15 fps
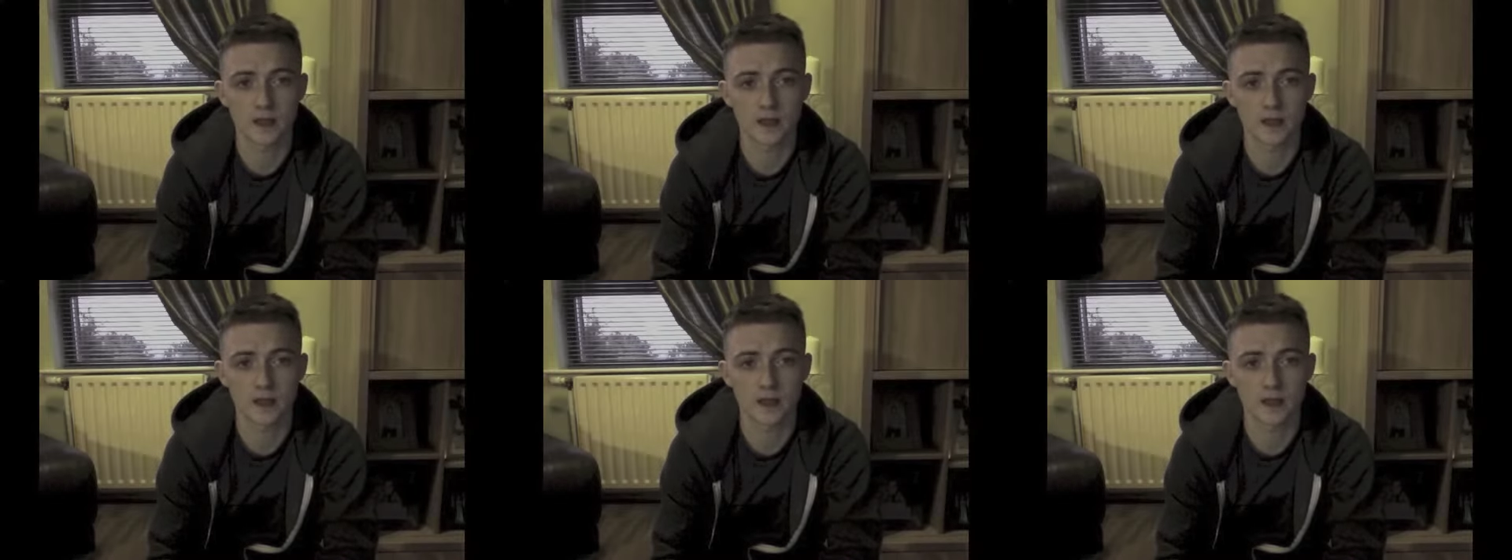
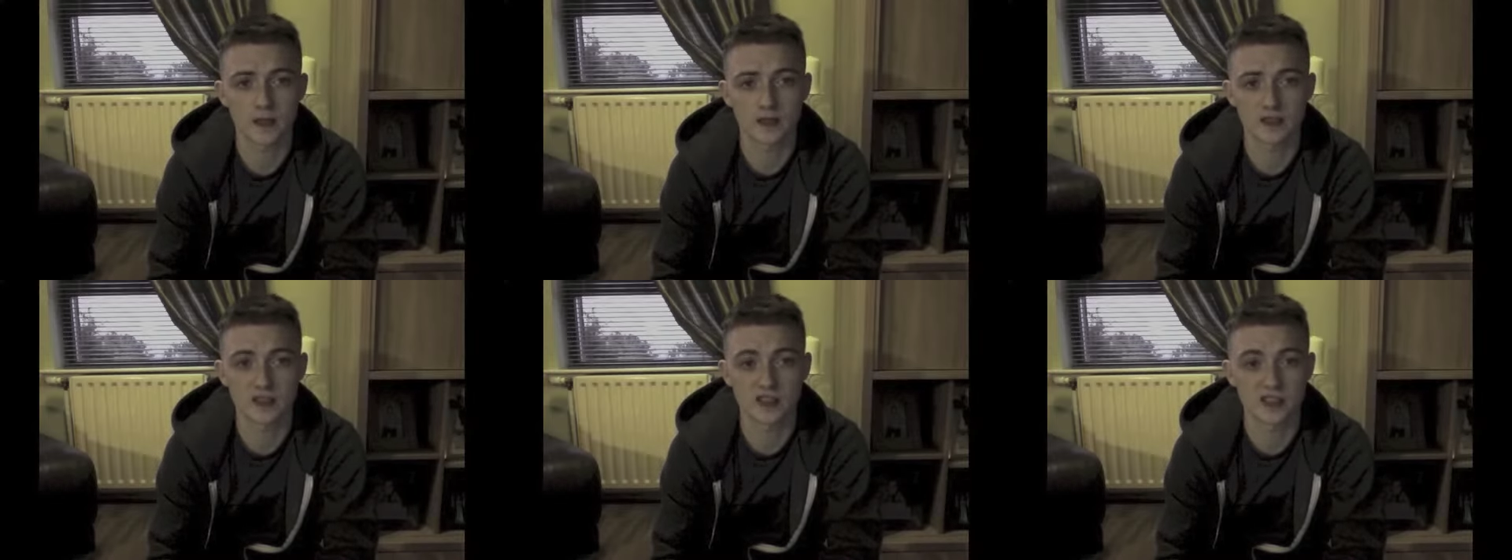and
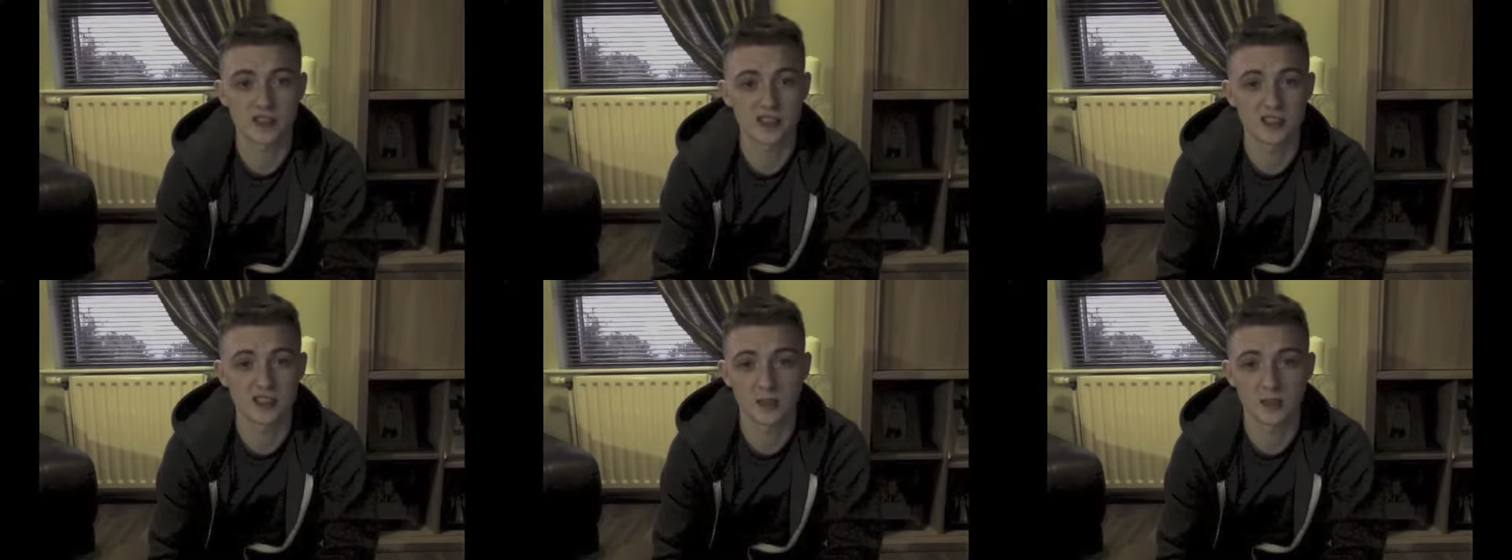just
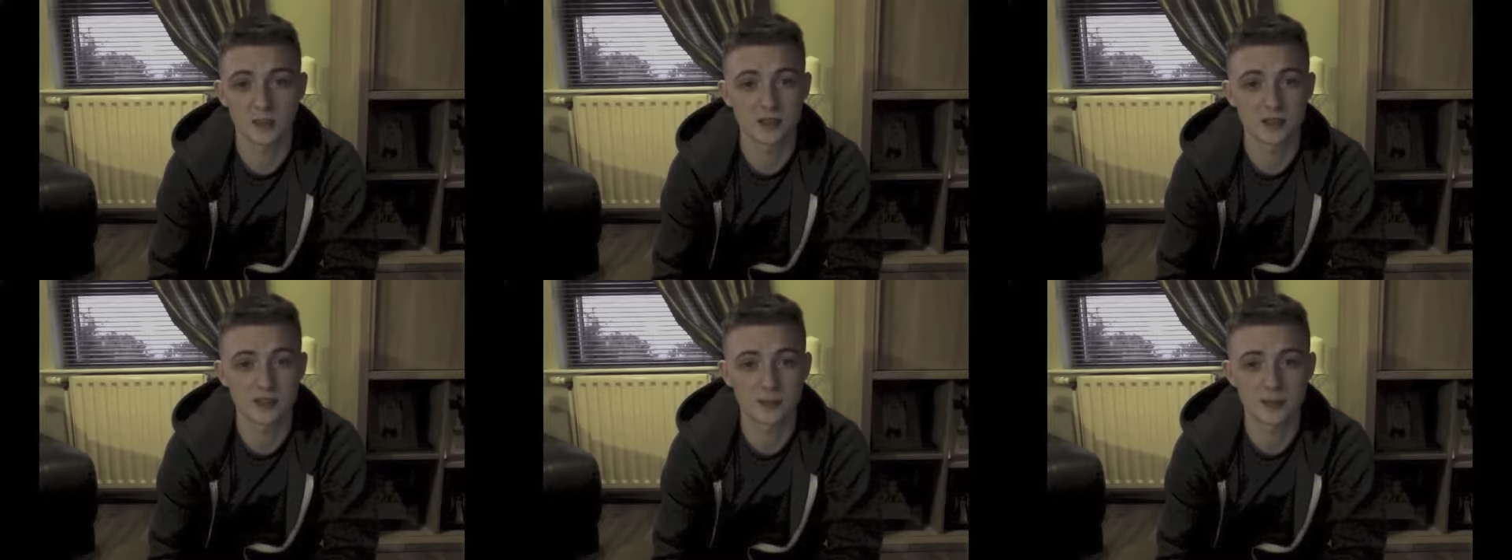accept
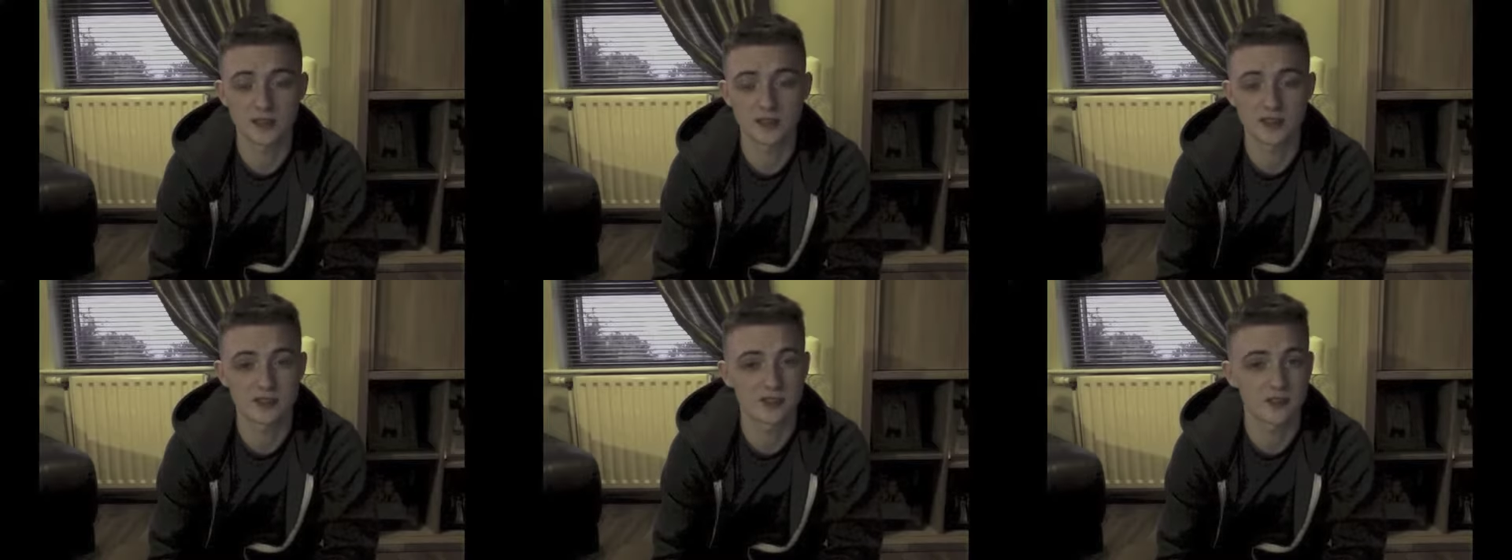it,
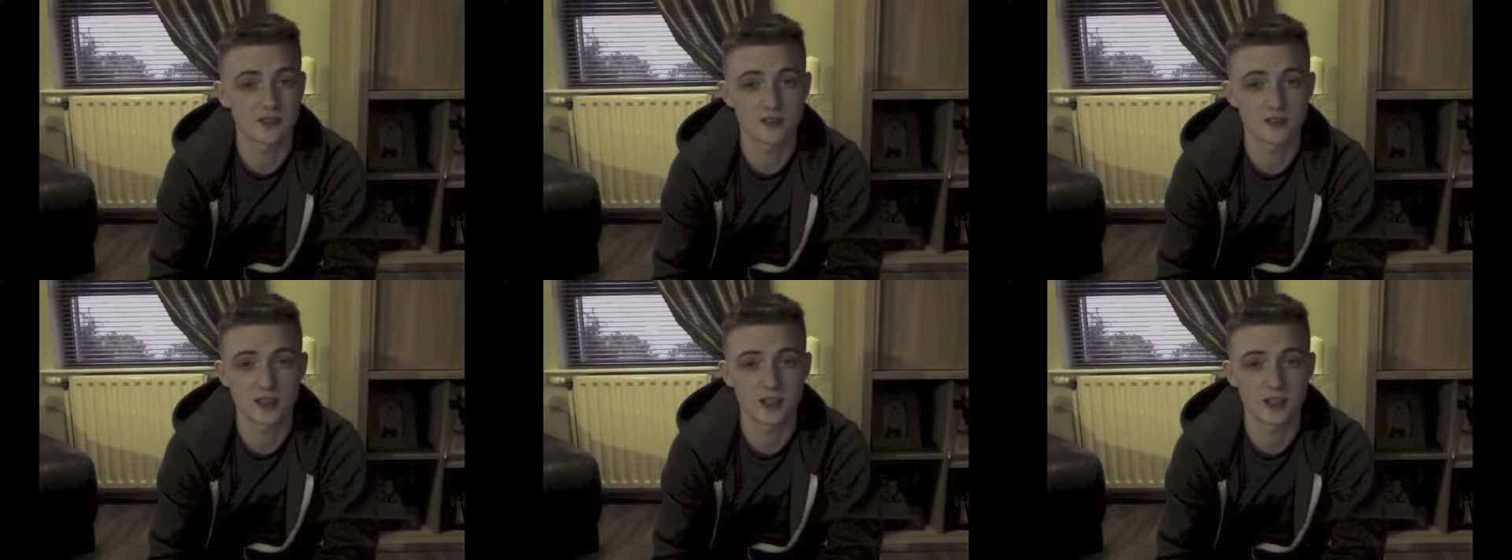because there's
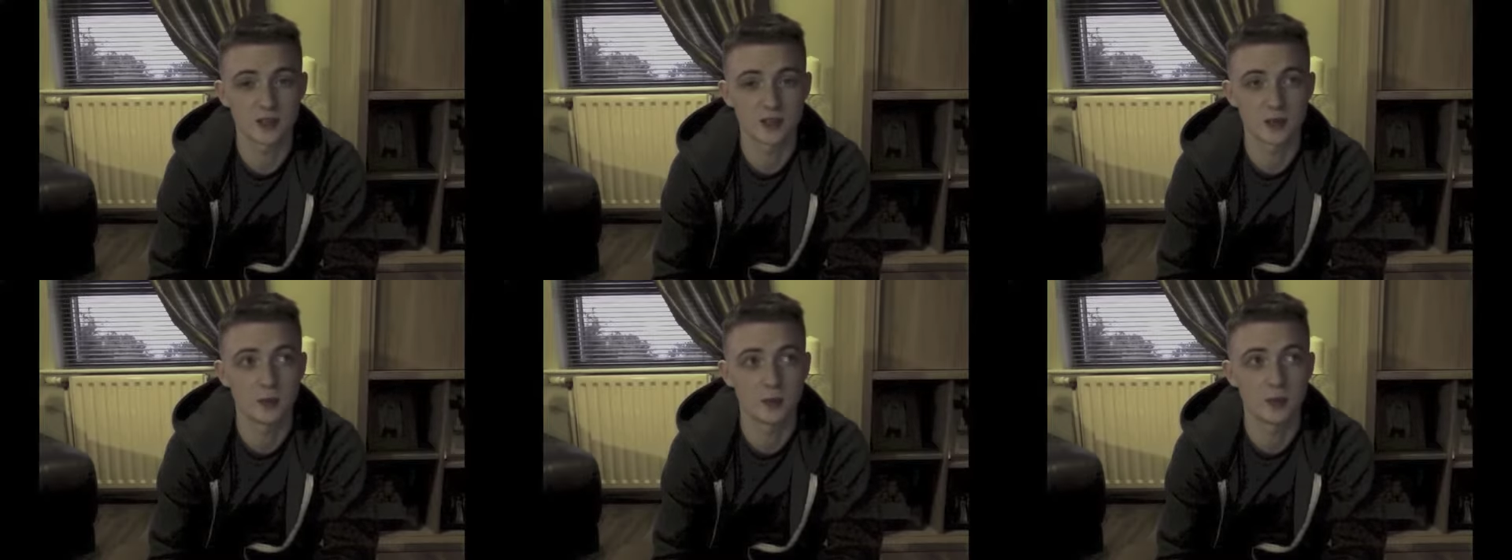nothing I can
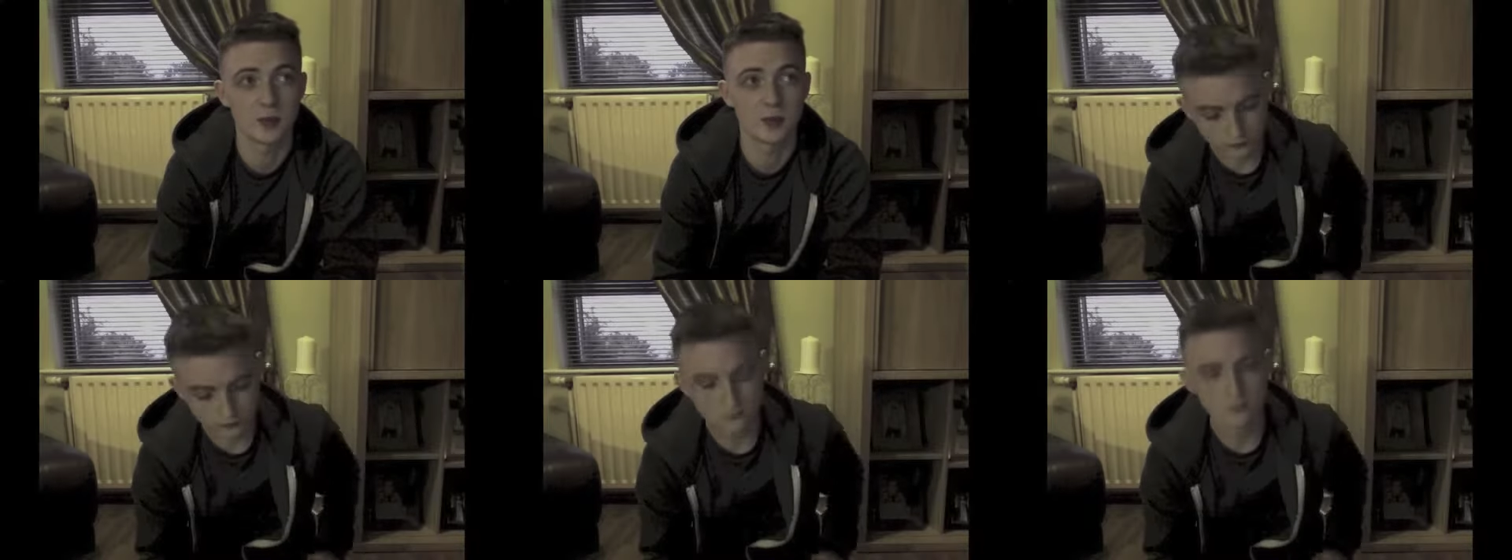do about
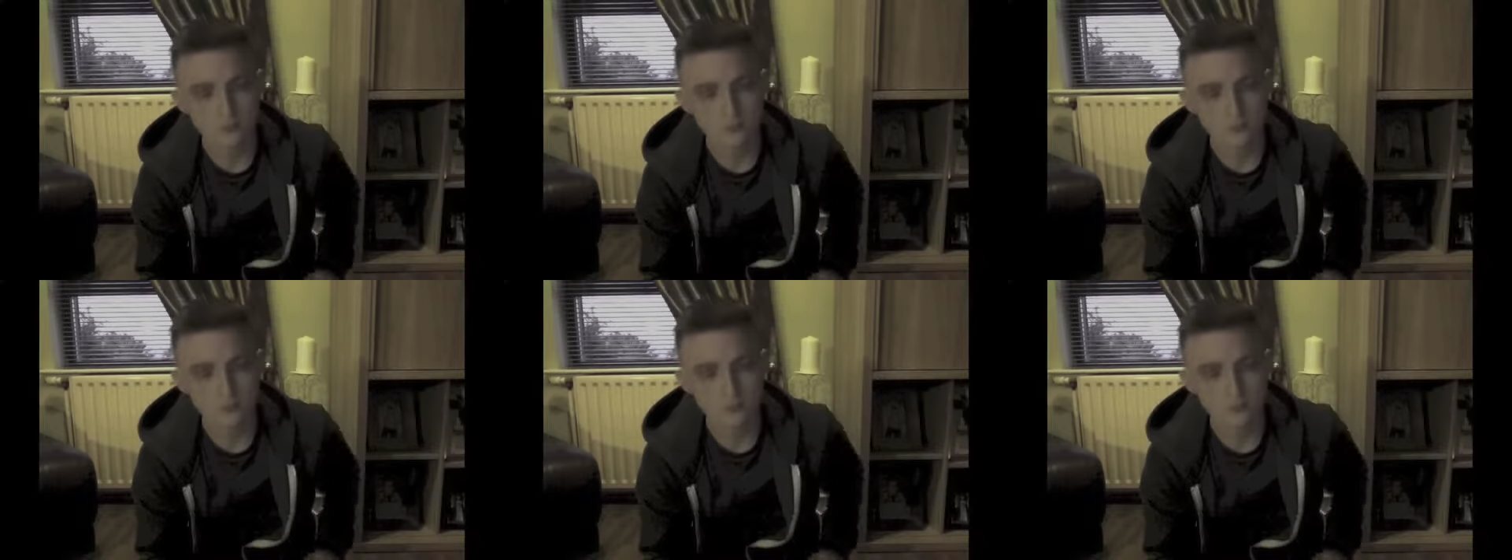it.